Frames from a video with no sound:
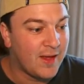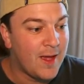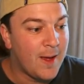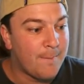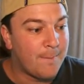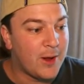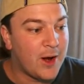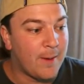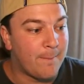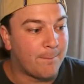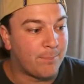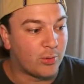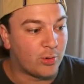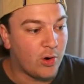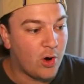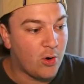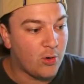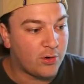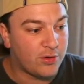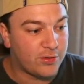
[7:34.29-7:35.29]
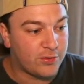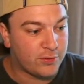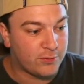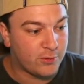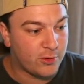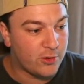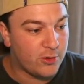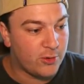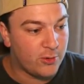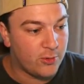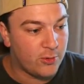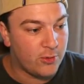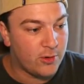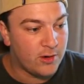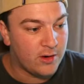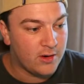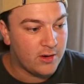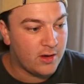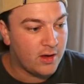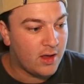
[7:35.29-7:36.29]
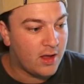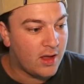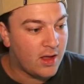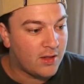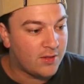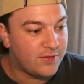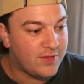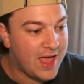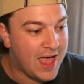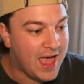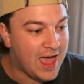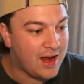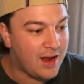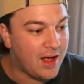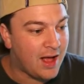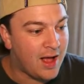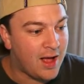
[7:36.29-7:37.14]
but it broke through that